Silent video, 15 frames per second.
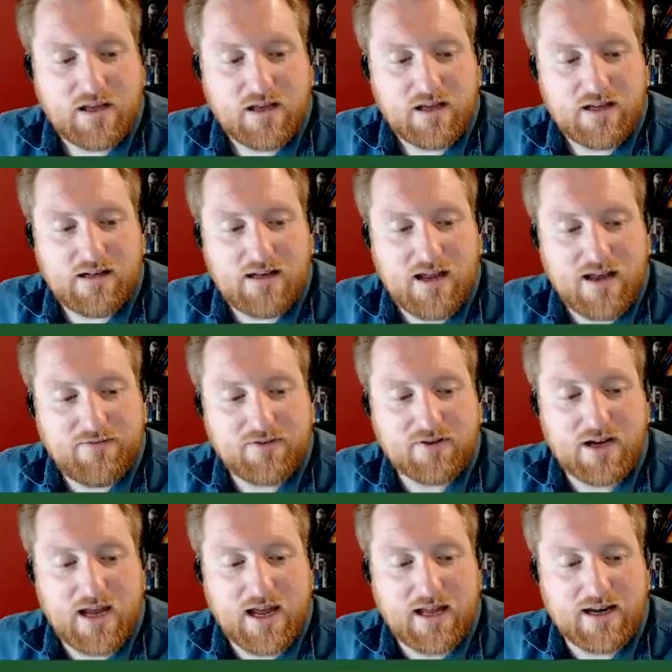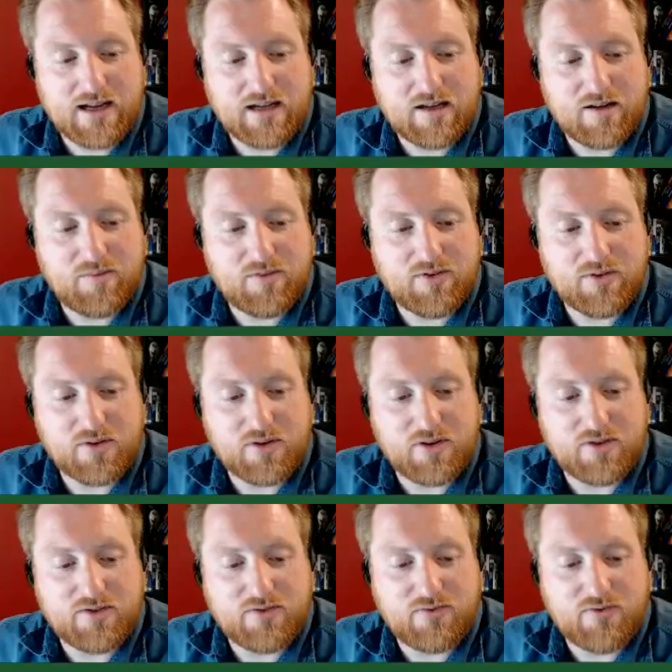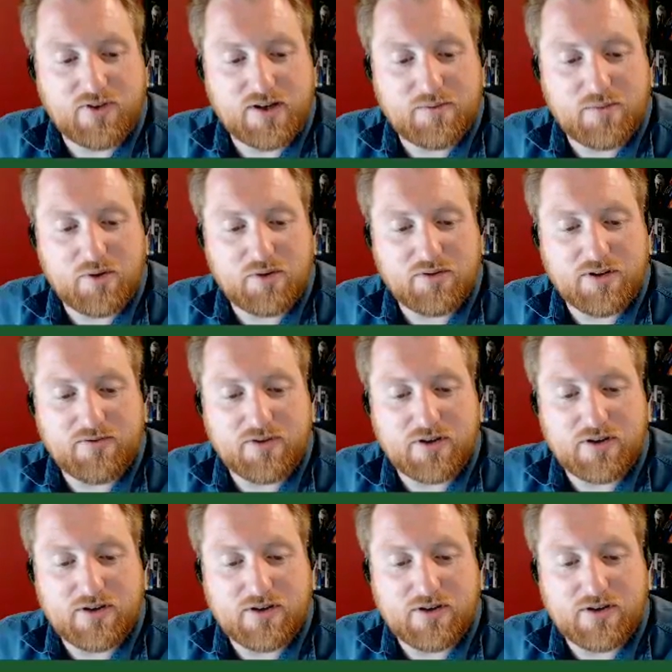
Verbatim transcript: Never had I come so close to freedom, only for you to